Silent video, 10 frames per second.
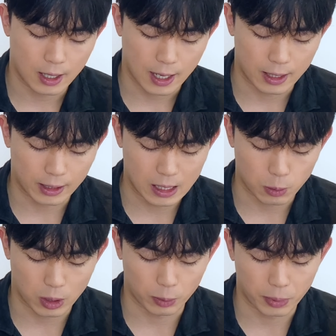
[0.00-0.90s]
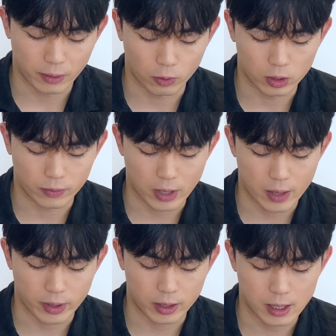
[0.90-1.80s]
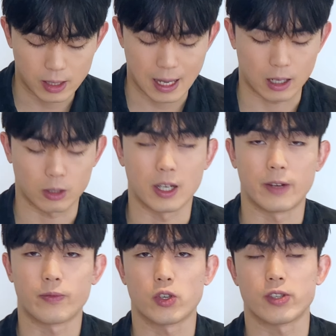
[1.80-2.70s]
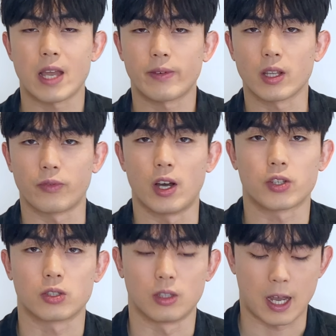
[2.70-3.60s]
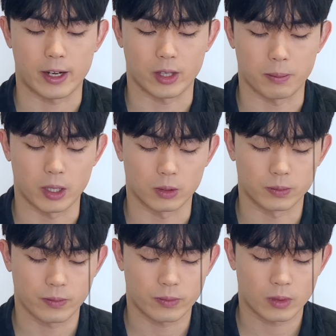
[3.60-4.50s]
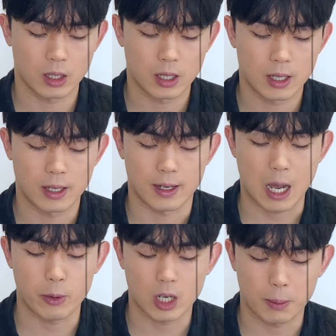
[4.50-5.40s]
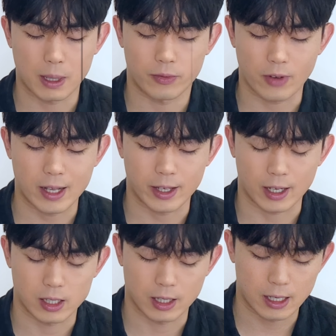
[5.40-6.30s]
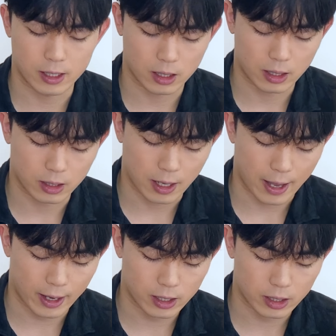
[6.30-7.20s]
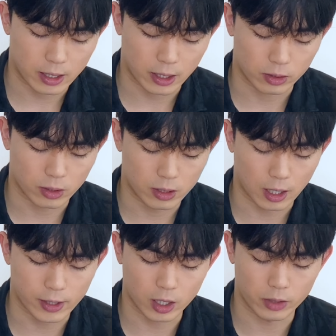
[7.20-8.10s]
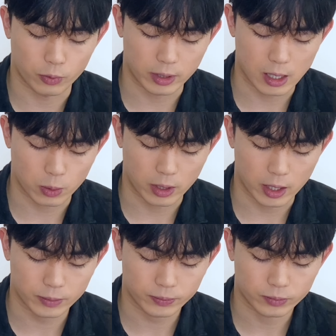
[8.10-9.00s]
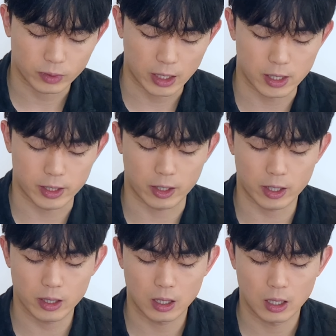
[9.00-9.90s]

and this one will be 45 in this angle here. So it's never the vertical line in the middle. Now we go about finding it. So x is equal to, starting off with this one here, this is 0,